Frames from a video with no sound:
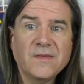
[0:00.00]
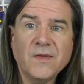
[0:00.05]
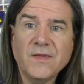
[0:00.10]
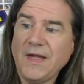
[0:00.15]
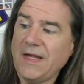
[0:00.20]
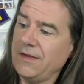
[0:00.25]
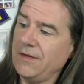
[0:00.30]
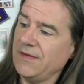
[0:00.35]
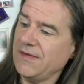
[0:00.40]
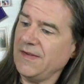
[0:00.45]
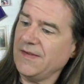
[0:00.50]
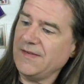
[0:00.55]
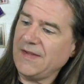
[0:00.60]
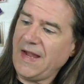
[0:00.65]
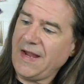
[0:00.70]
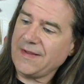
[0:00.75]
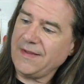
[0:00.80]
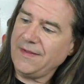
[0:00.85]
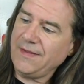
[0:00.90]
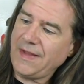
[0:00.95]
So that looks
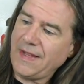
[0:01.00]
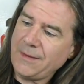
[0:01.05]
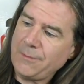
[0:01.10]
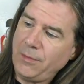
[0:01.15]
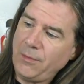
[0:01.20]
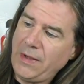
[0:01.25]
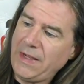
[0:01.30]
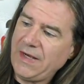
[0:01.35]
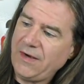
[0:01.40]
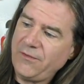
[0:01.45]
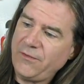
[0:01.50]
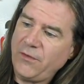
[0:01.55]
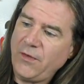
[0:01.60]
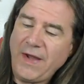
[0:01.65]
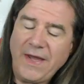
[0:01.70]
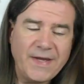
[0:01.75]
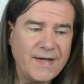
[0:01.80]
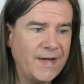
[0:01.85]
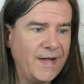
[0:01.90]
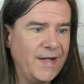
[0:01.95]
exactly like Planet
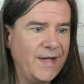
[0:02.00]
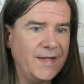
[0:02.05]
Fwed, huh?